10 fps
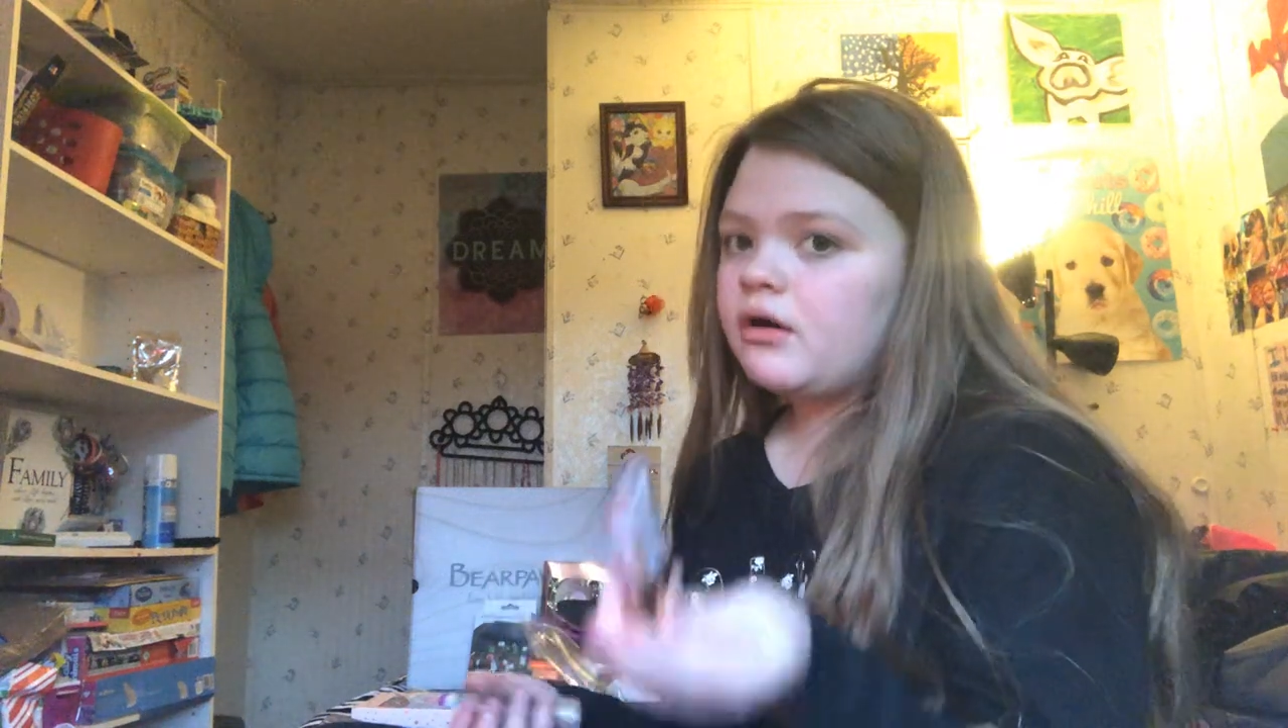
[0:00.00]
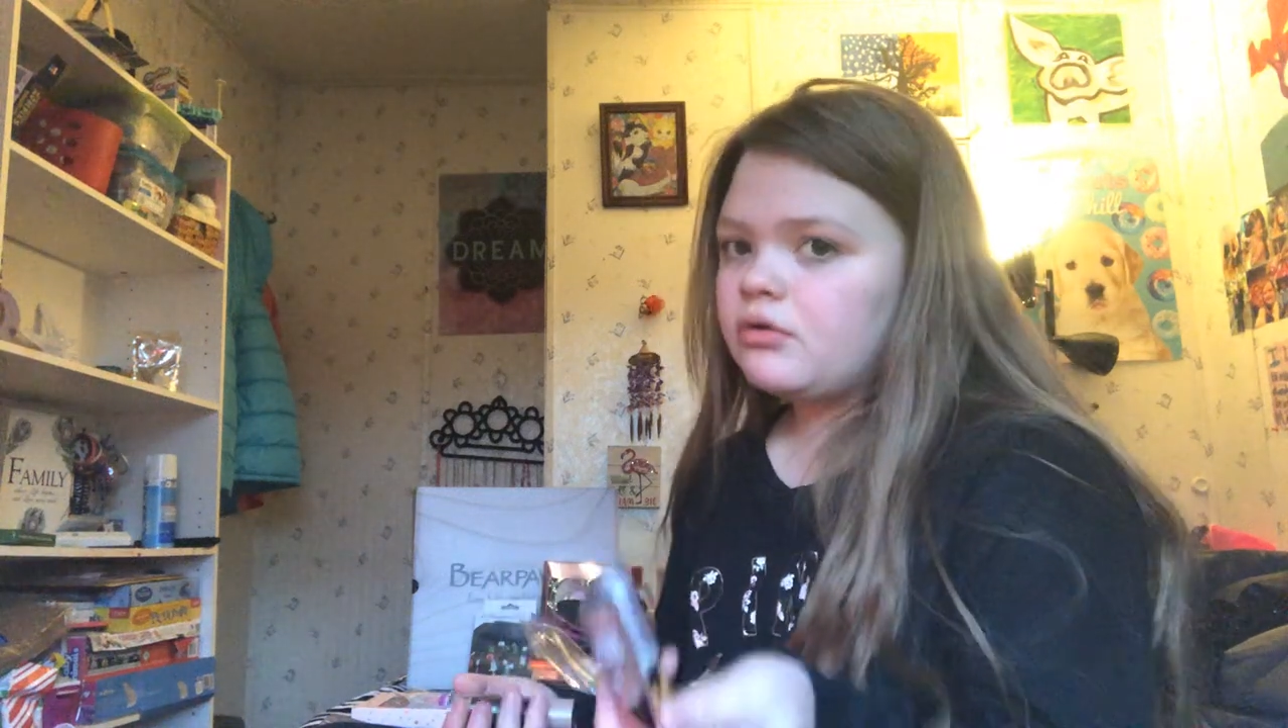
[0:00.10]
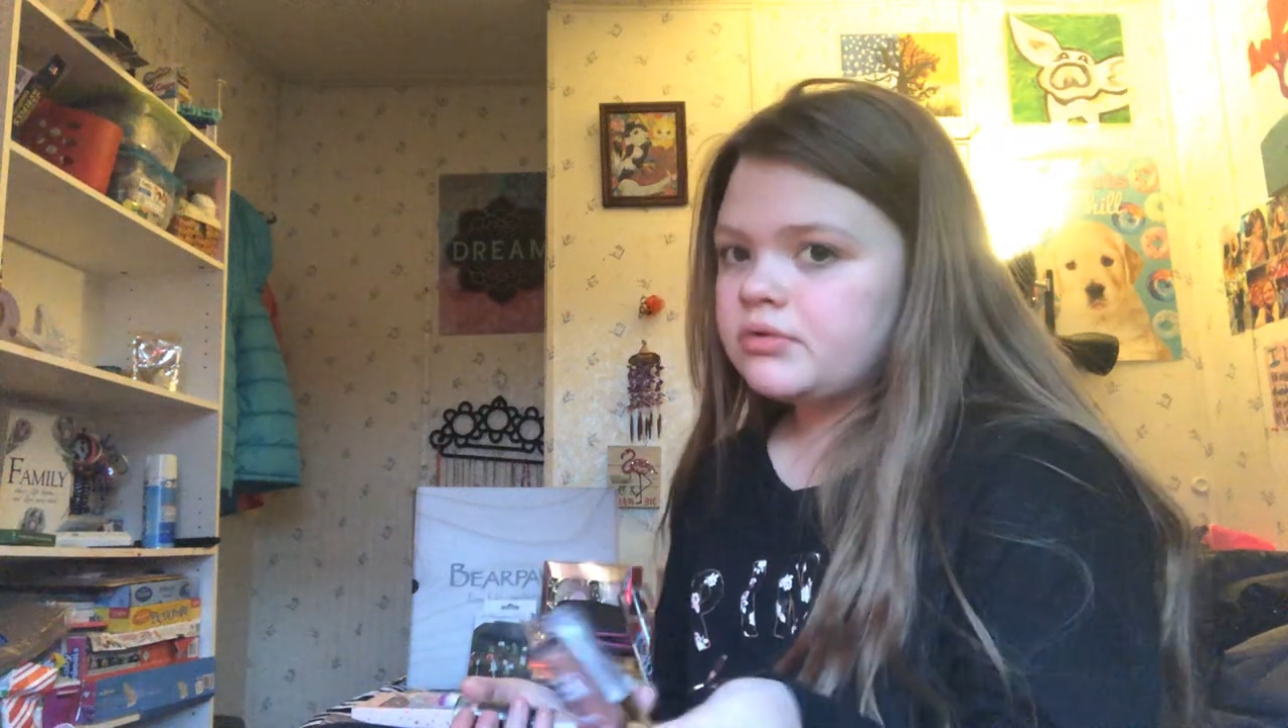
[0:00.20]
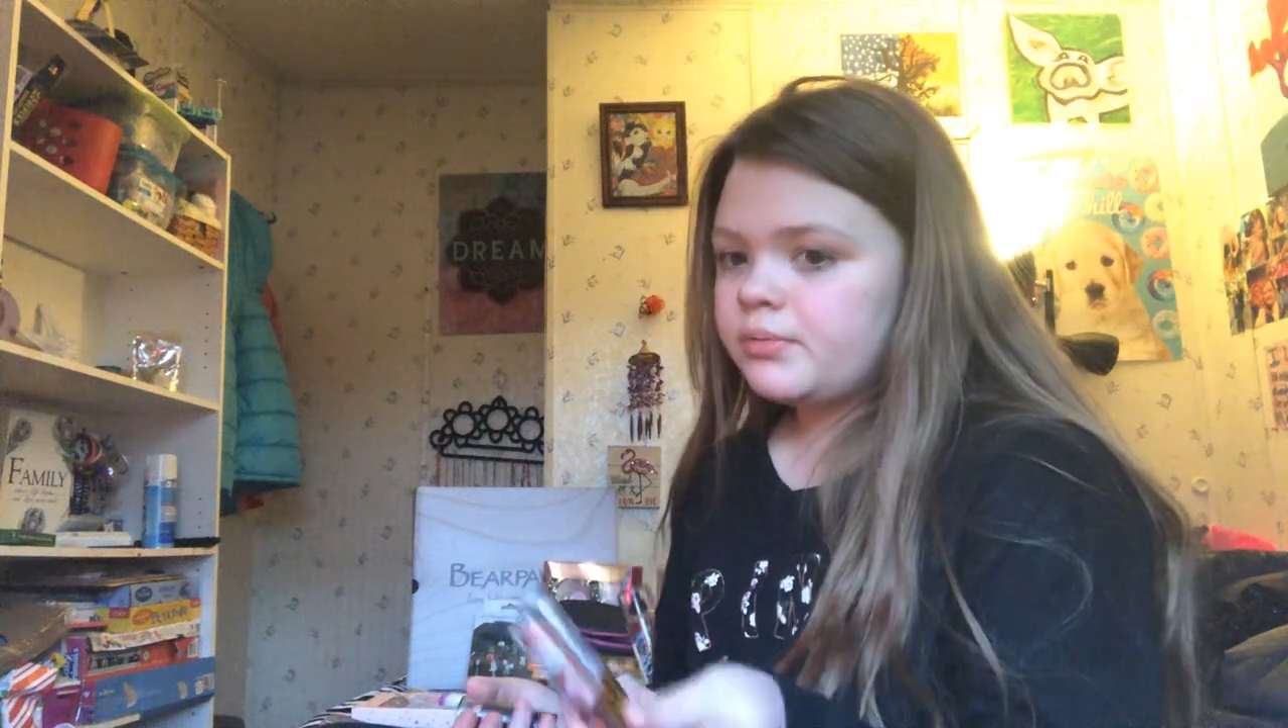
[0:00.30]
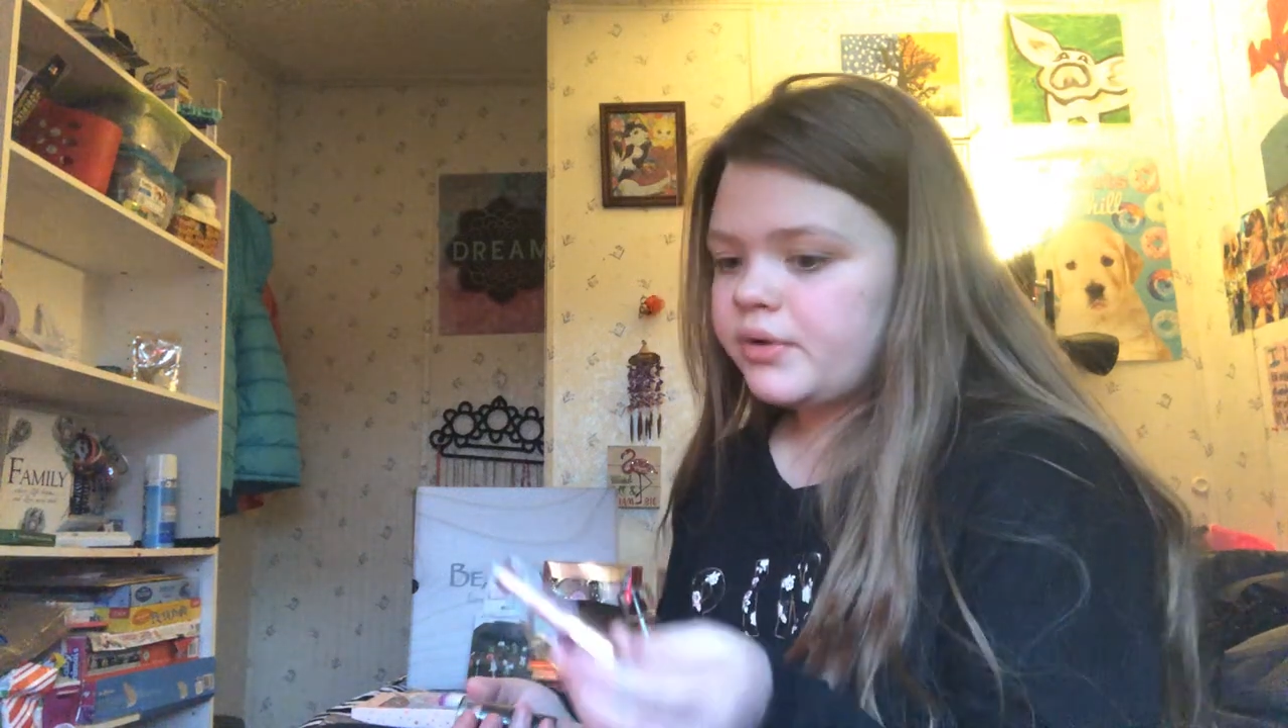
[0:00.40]

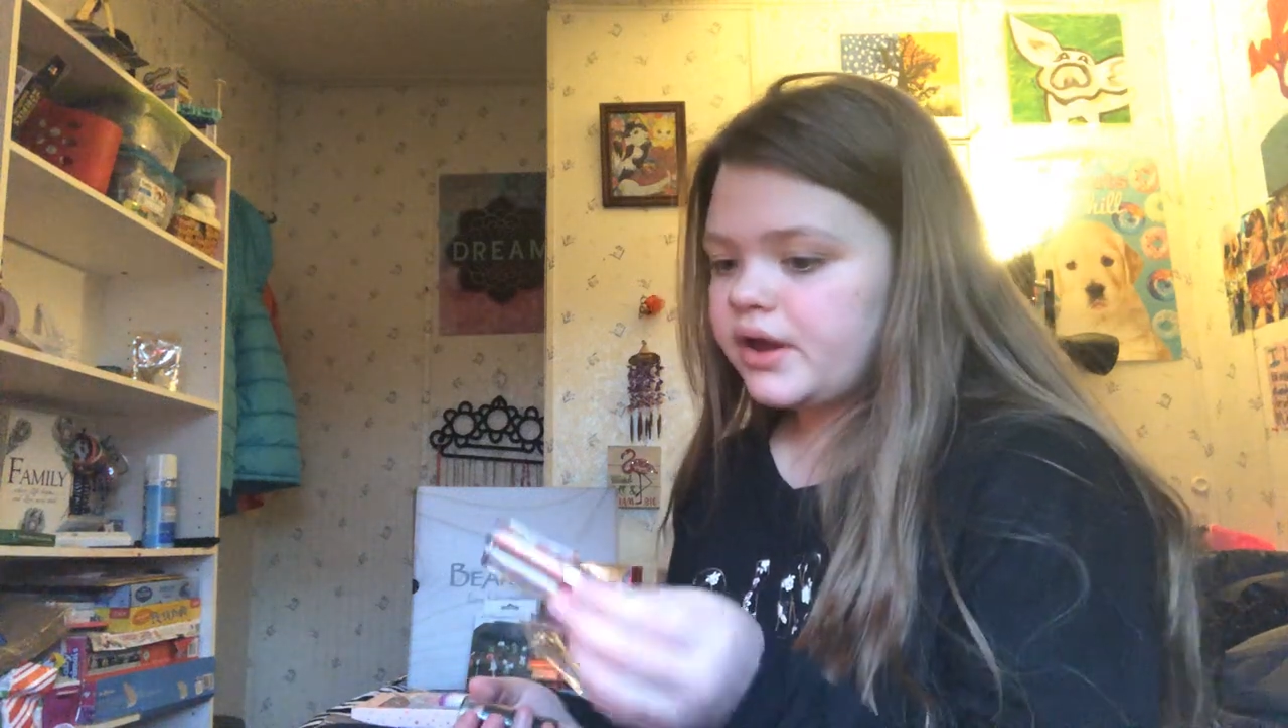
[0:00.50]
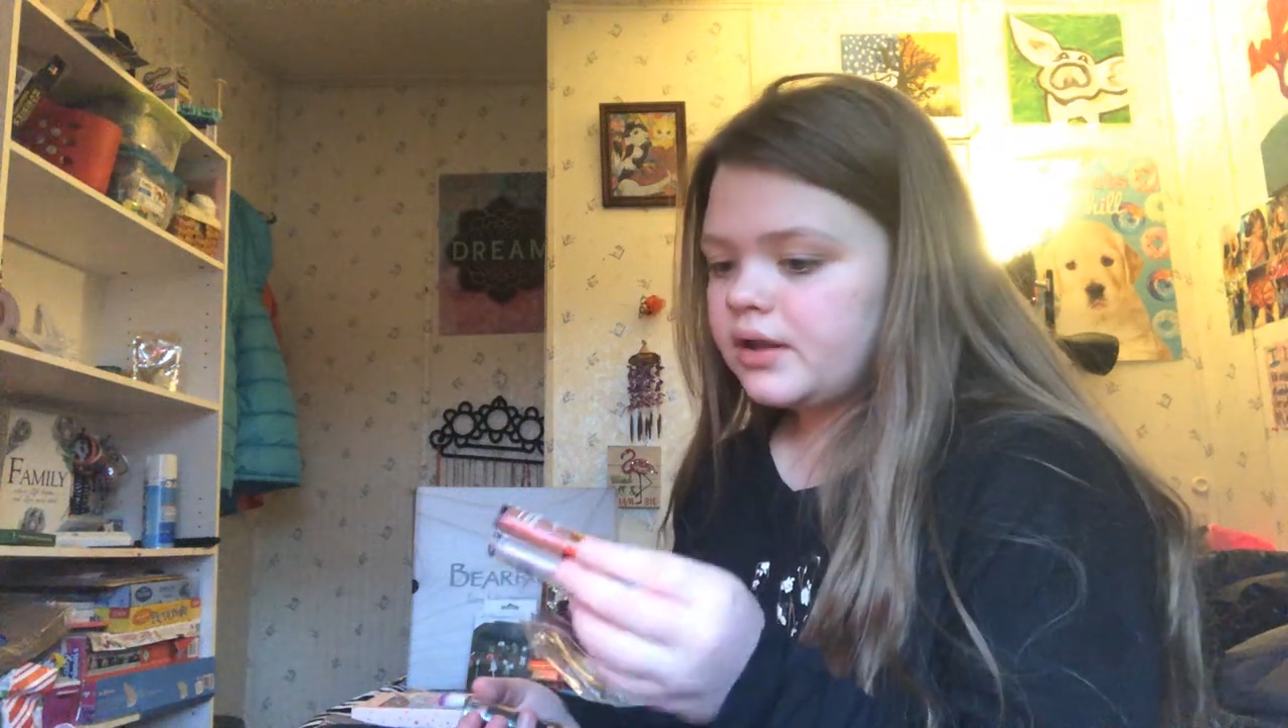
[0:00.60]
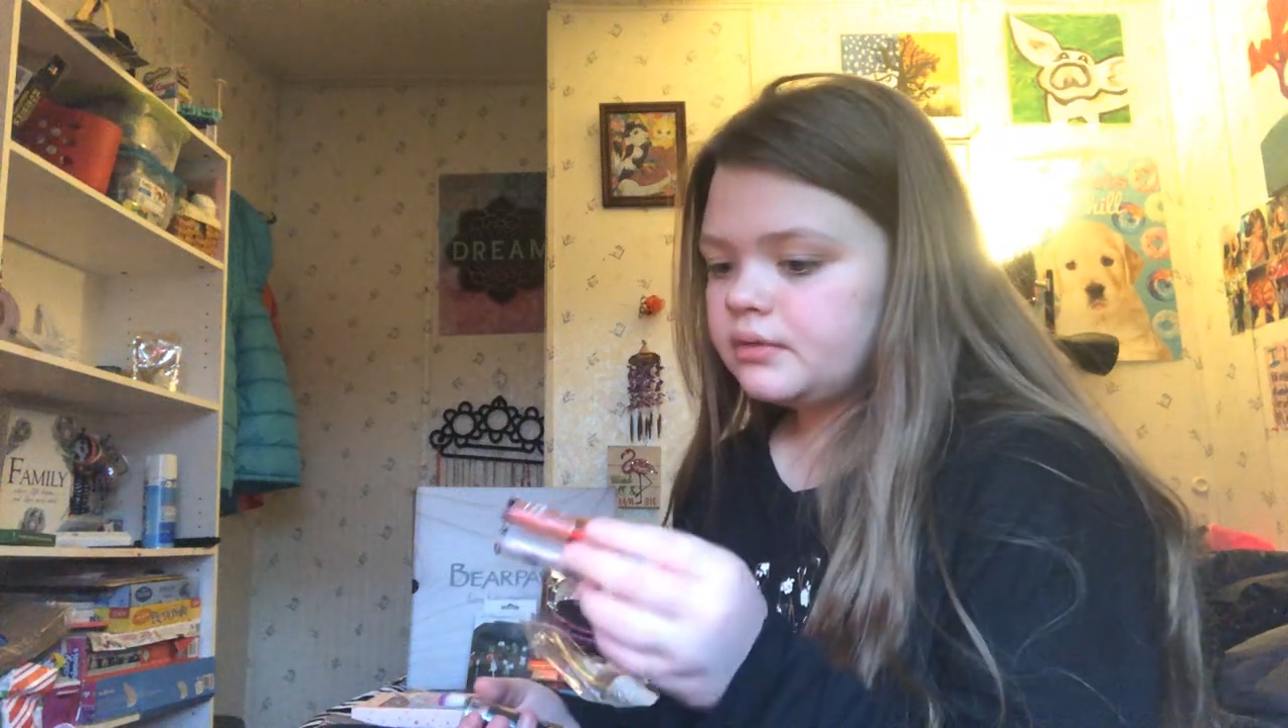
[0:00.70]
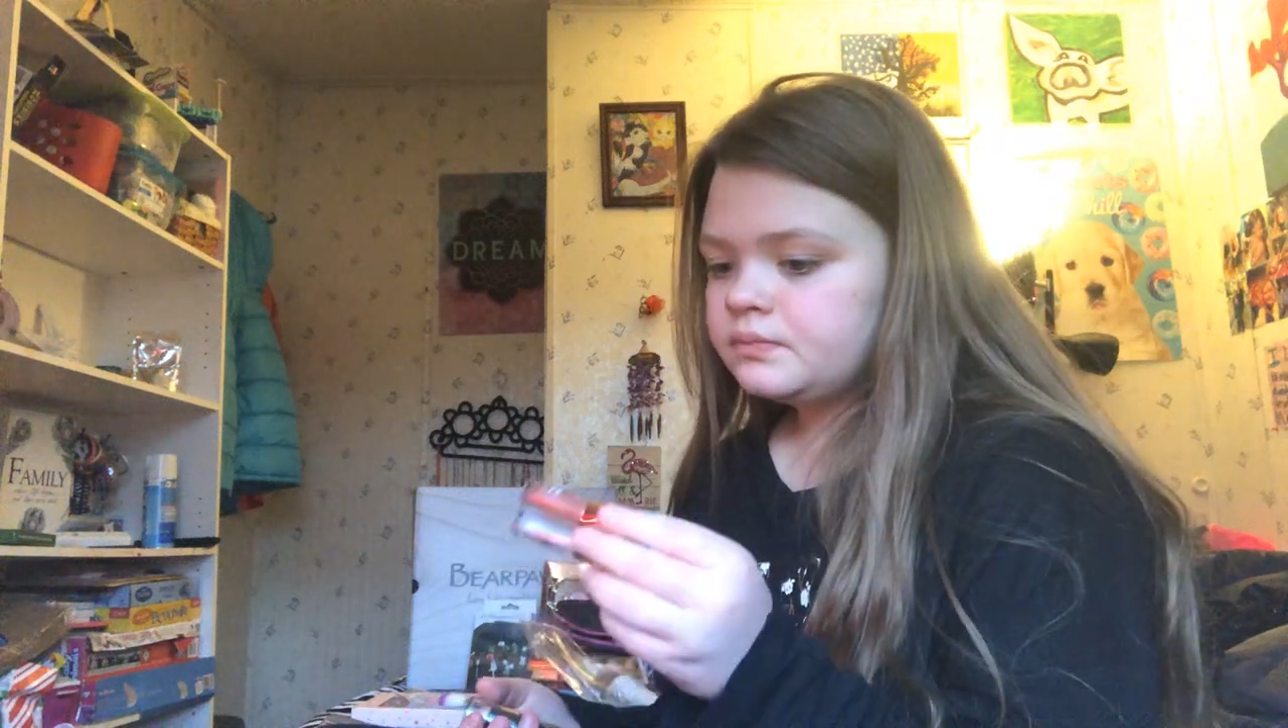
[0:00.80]
Ulta brand.